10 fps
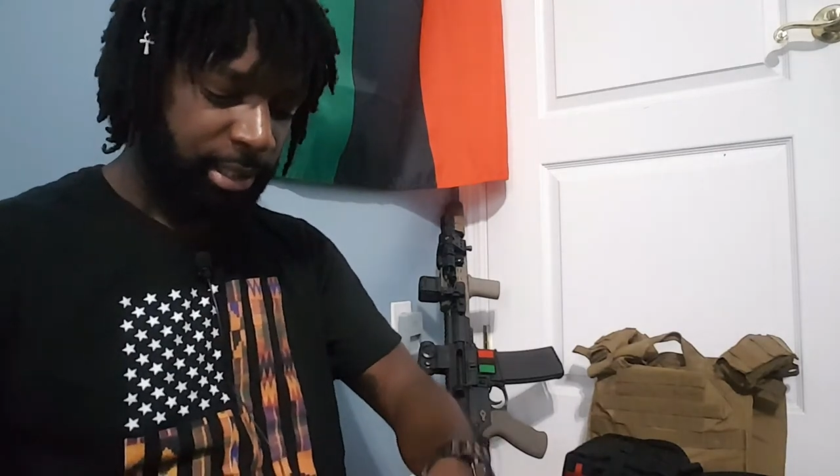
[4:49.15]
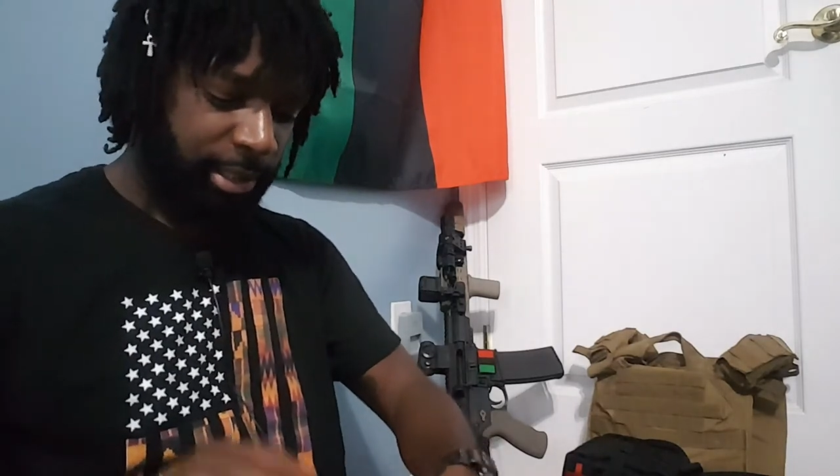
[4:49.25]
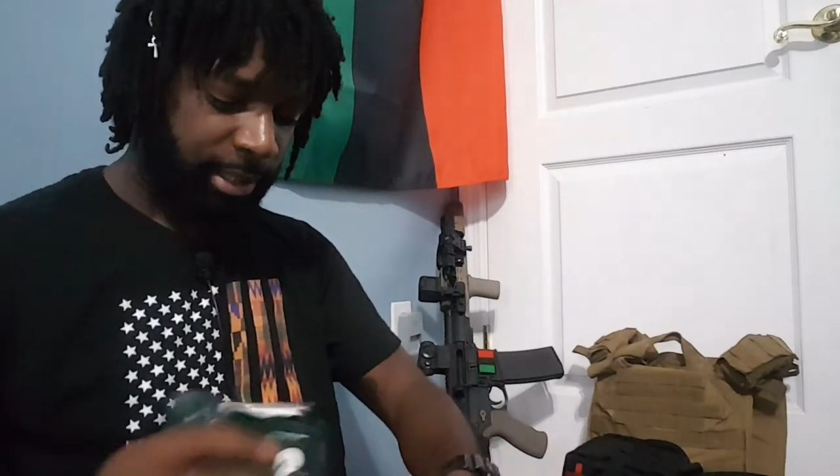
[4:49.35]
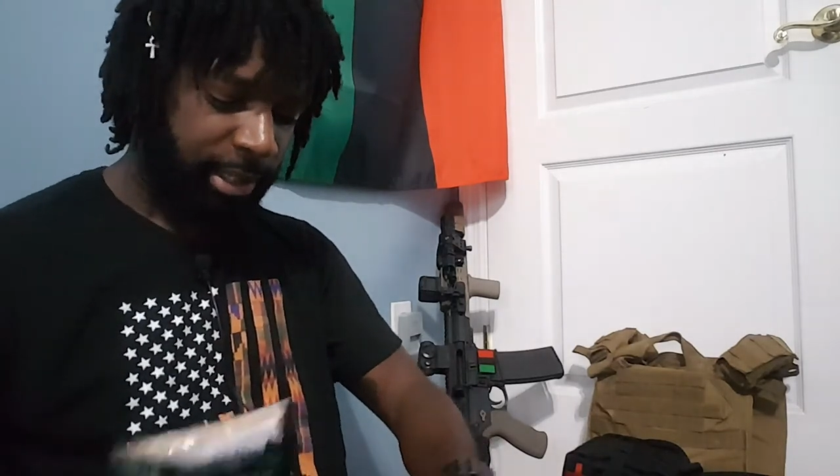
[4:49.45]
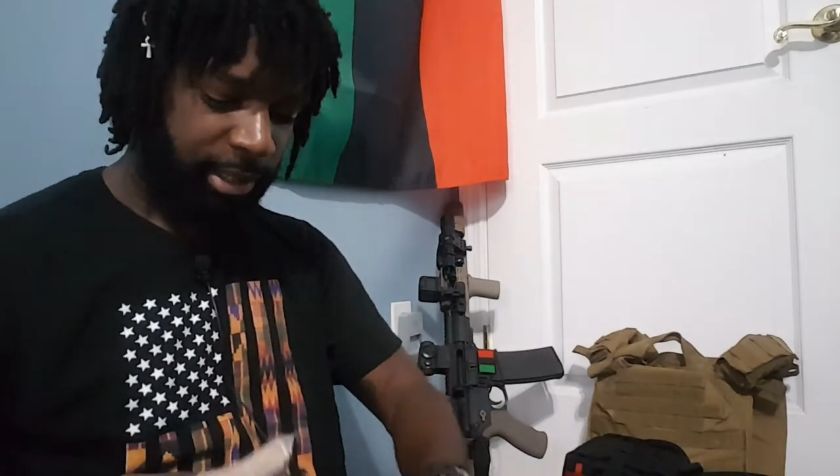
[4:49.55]

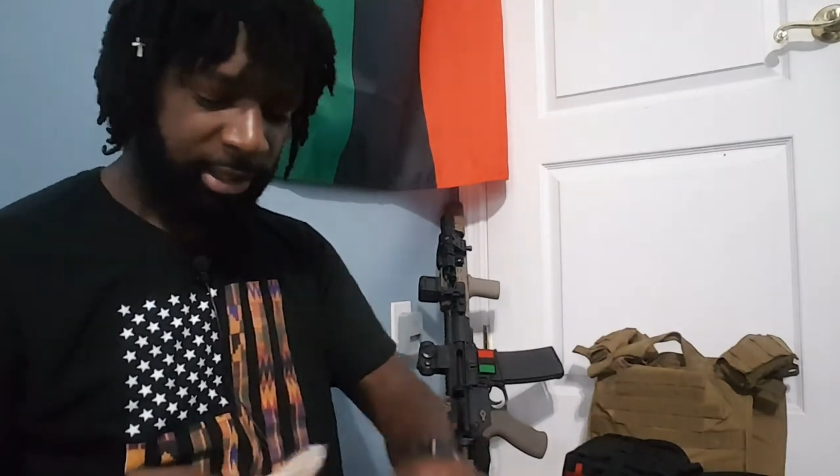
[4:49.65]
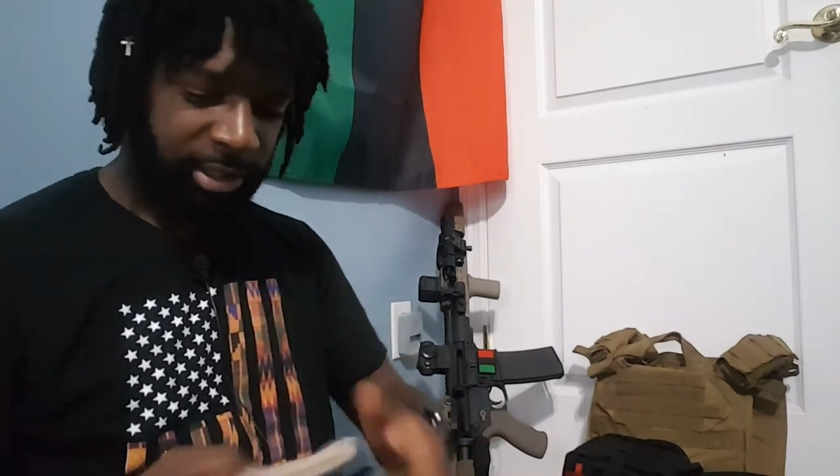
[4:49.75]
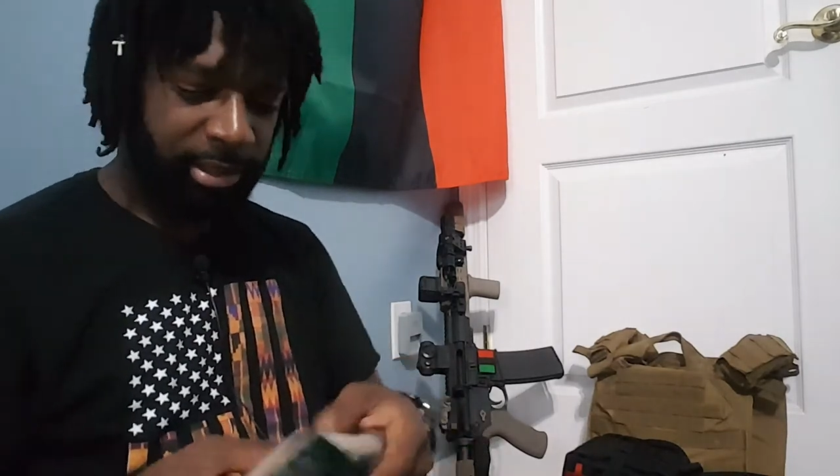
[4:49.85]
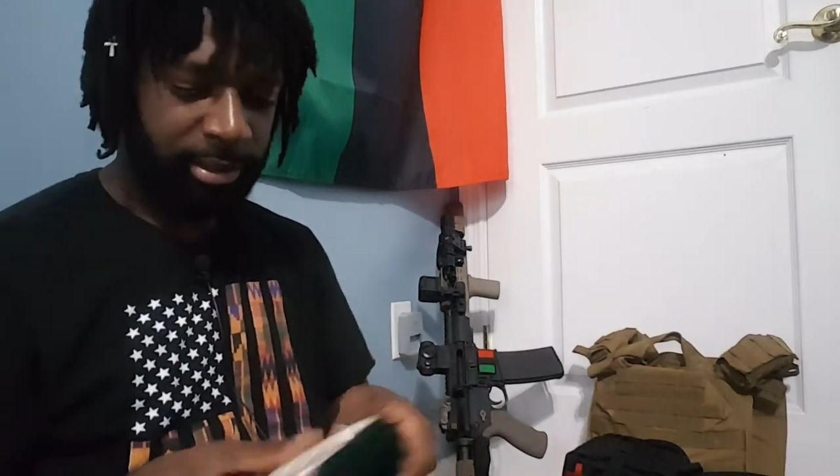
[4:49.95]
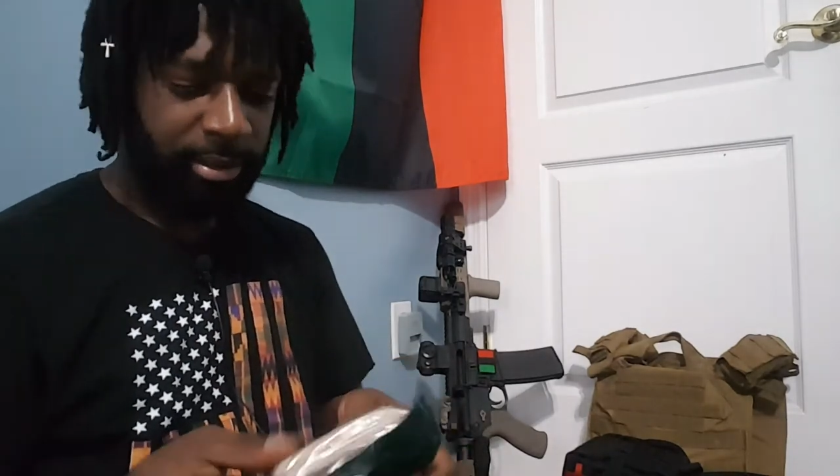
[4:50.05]
again,
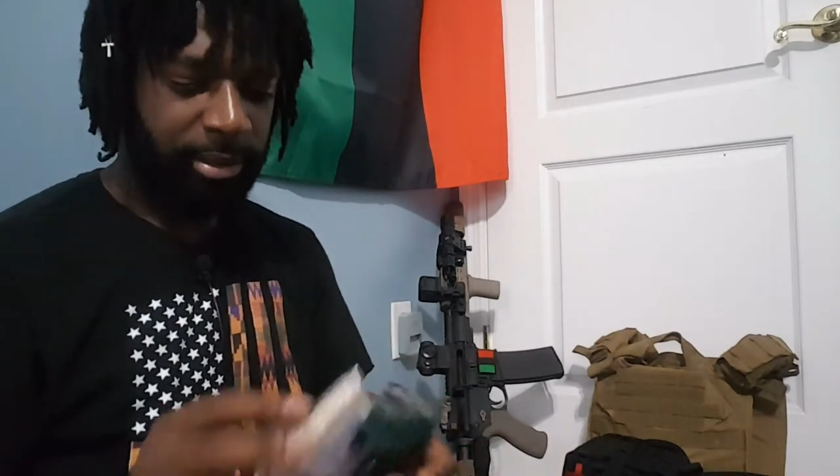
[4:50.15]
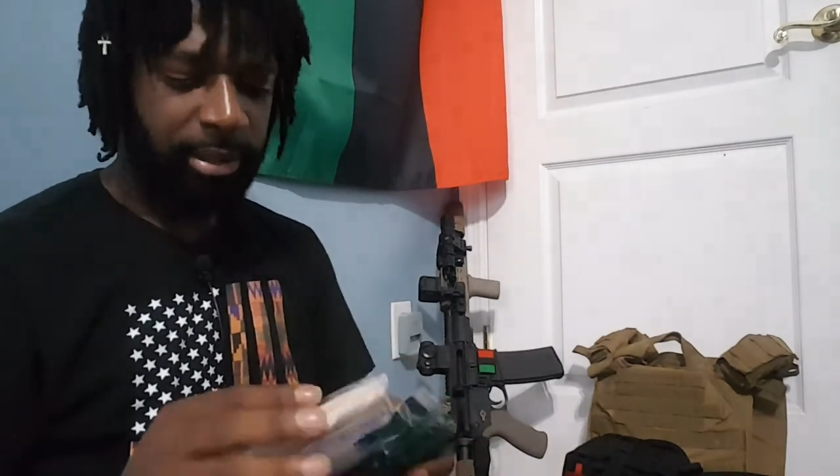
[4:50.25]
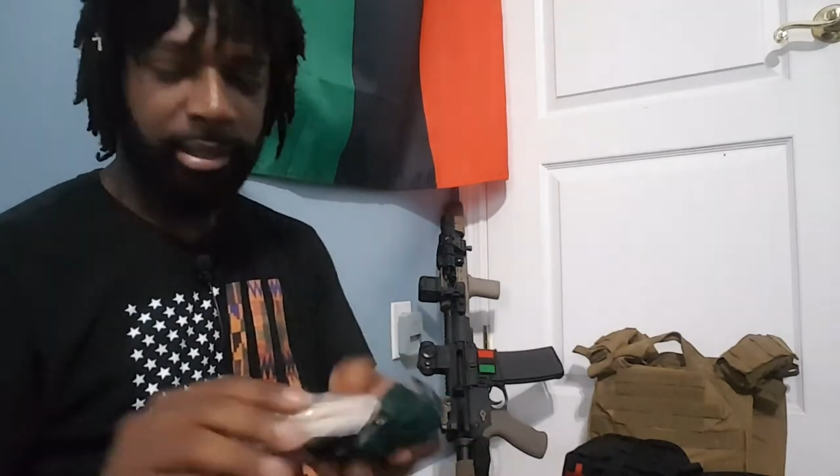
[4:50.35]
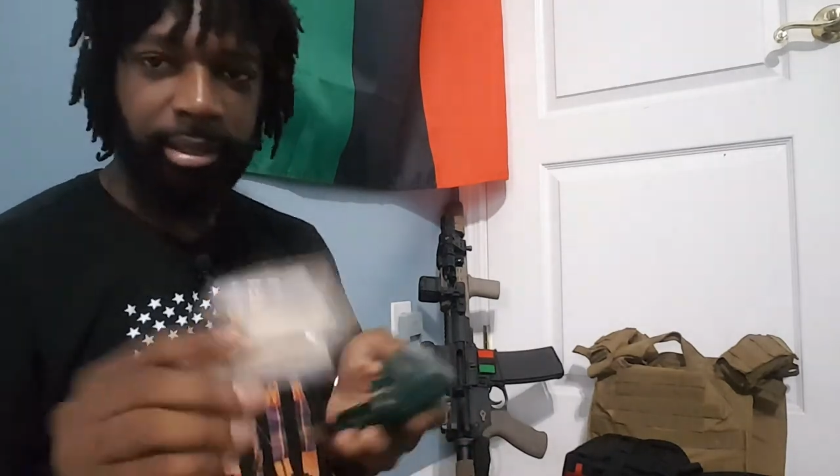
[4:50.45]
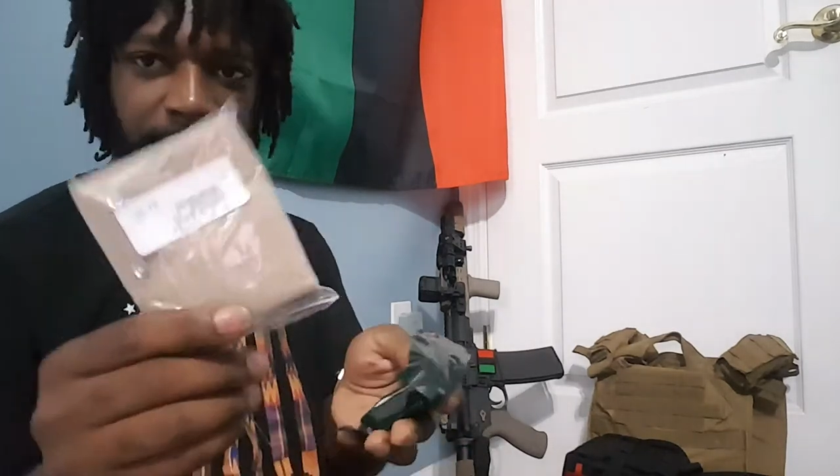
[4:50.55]
just
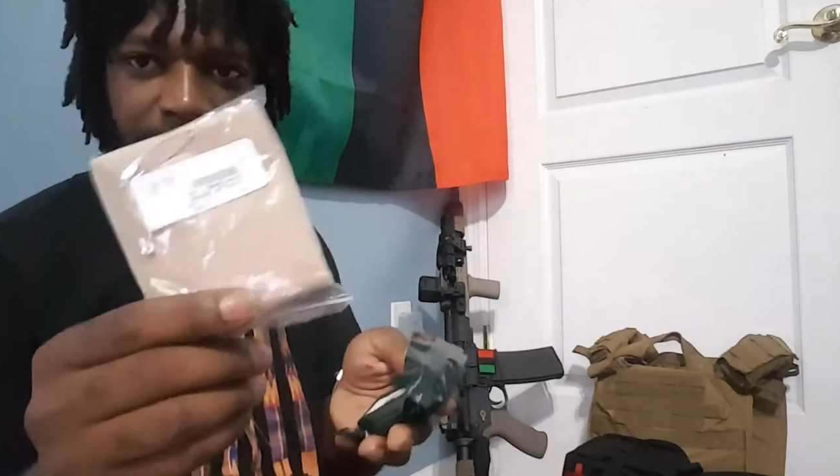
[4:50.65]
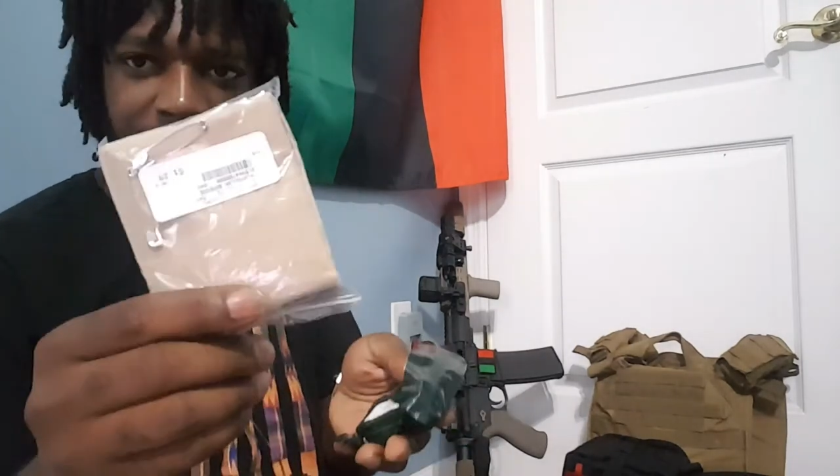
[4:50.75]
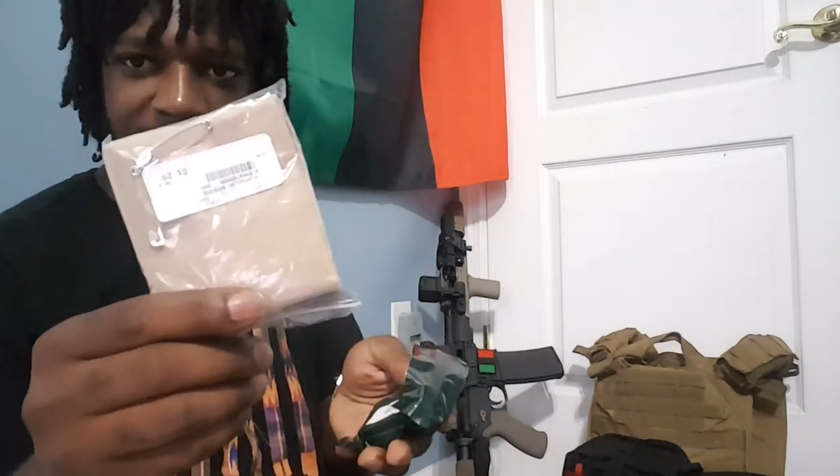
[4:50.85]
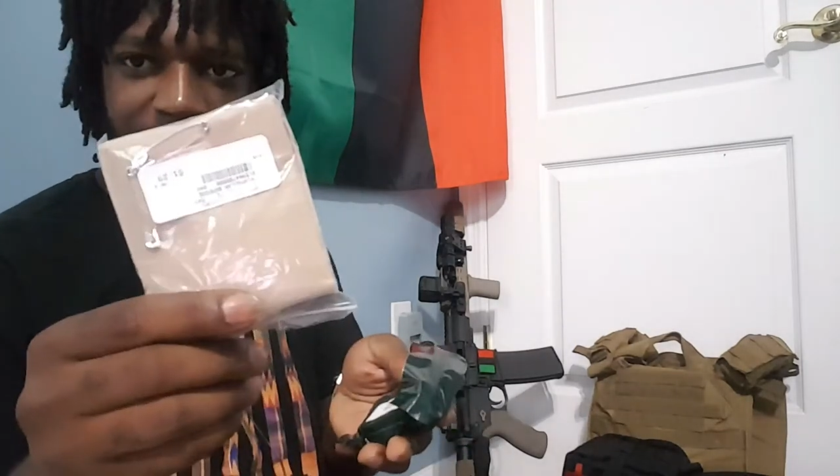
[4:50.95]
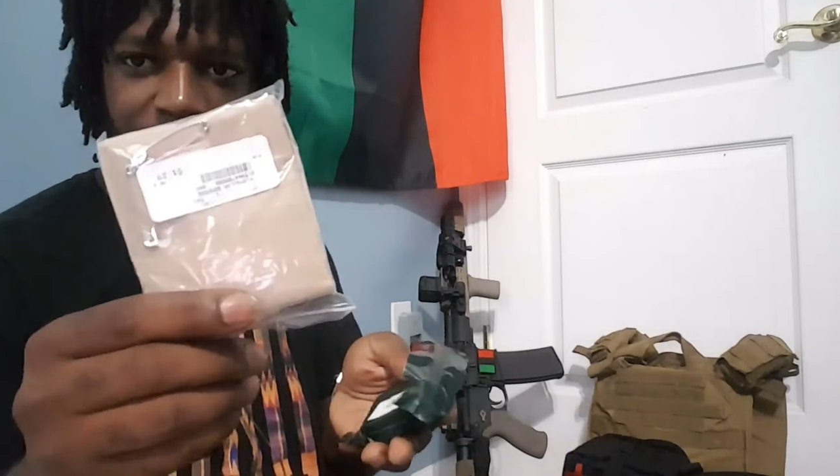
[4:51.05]
triangle